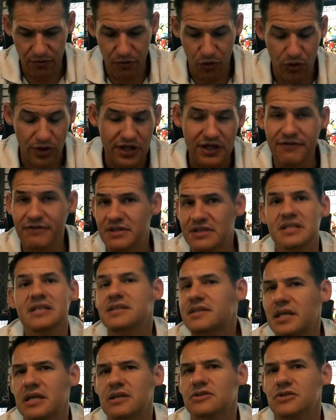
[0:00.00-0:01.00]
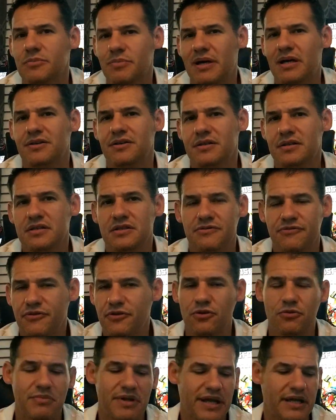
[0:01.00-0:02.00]
or even details about this
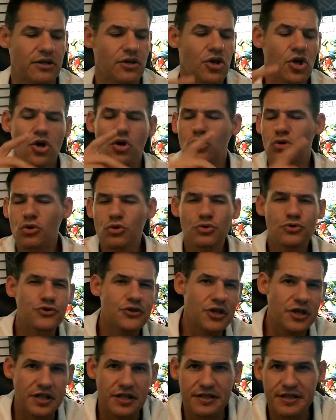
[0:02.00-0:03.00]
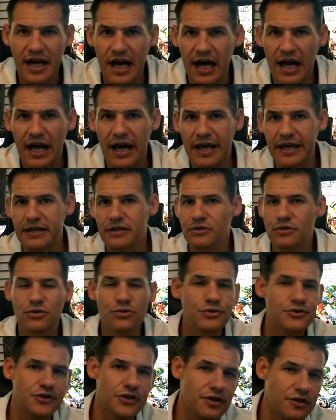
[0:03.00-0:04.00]
film, like who's gonna die and
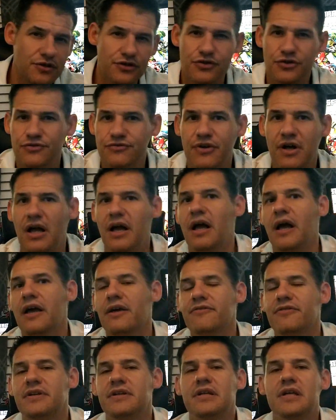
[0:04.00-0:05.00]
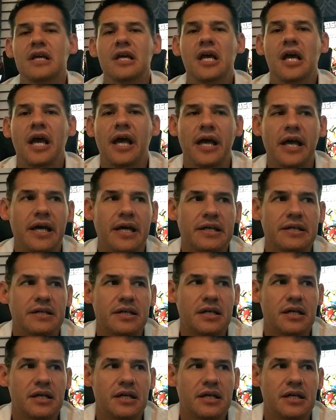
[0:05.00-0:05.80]
who's gonna survive, and